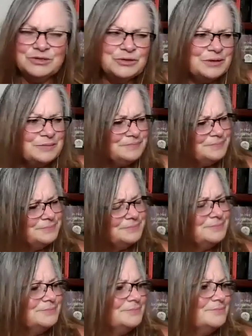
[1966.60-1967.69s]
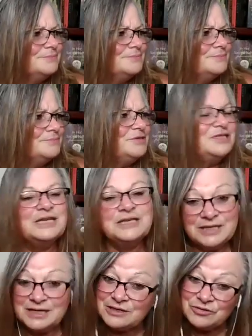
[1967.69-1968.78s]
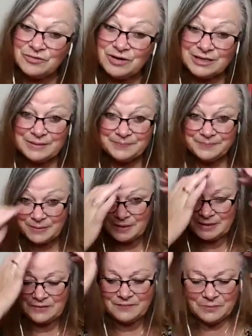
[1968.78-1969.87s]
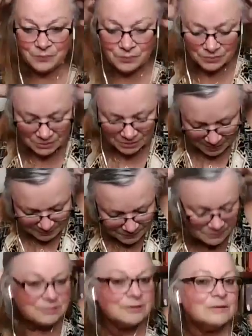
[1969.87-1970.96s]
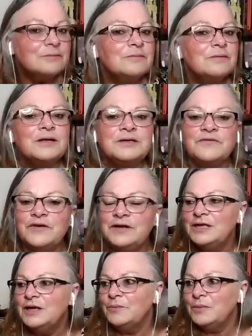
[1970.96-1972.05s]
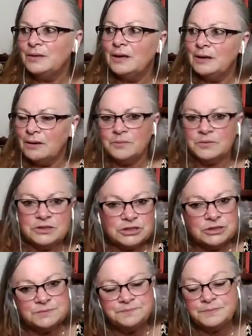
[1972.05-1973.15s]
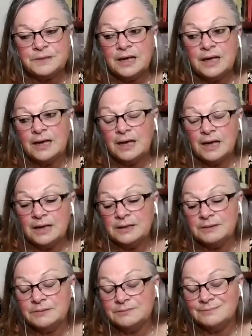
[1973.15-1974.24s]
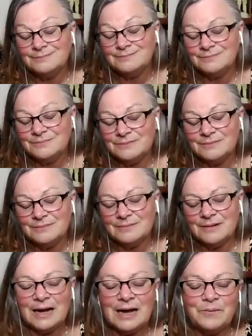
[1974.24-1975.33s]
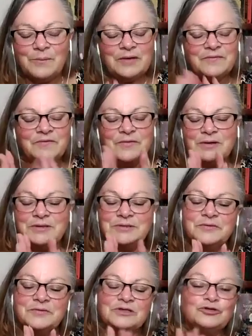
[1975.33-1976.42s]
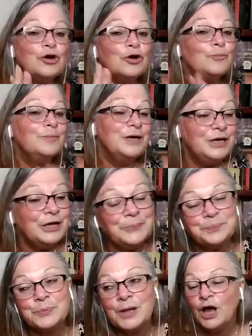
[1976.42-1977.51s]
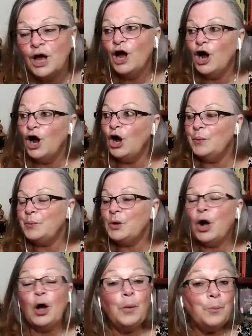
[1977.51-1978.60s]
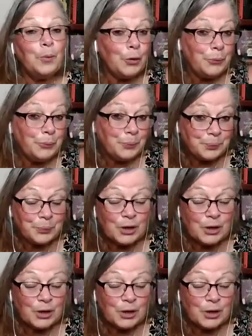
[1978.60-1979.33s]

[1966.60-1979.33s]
sort of presented it incorrectly, but they definitely weren't sort of like defending it when the opposition and we have a very sort of controlled media got on board.